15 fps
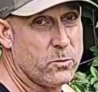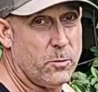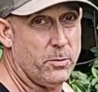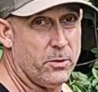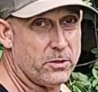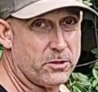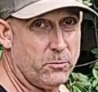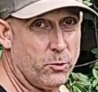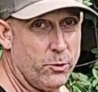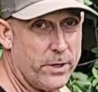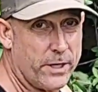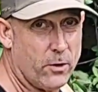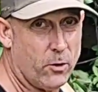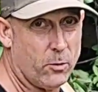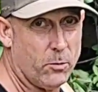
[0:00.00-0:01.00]
put some
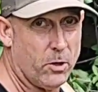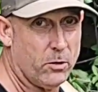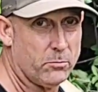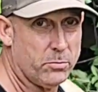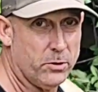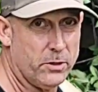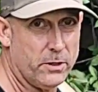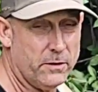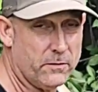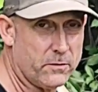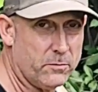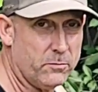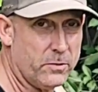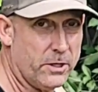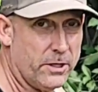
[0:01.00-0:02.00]
rooting hormone, put it in
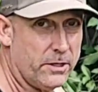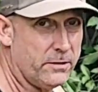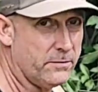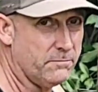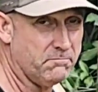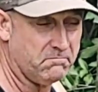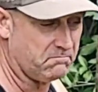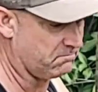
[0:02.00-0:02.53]
some dirt and